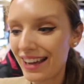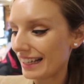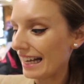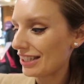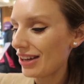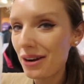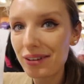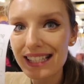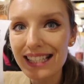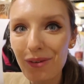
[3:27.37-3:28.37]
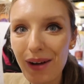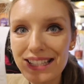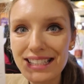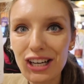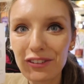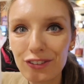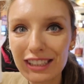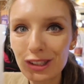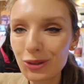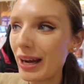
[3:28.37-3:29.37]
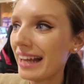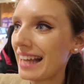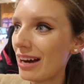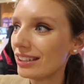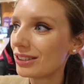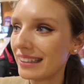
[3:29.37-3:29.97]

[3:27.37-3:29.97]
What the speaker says: Guys, hour is 1052 and now it's